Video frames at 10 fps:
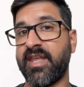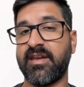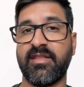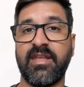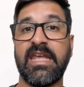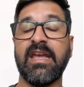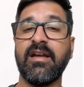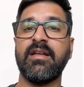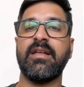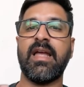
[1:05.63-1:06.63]
the end of the year.
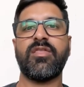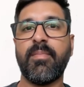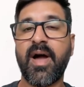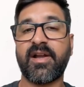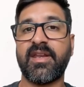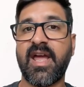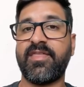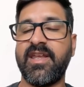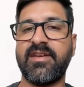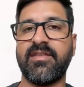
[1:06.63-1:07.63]
The market at
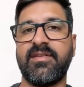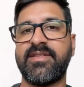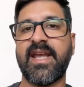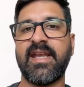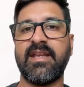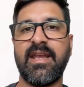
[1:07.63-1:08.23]
the end of the day,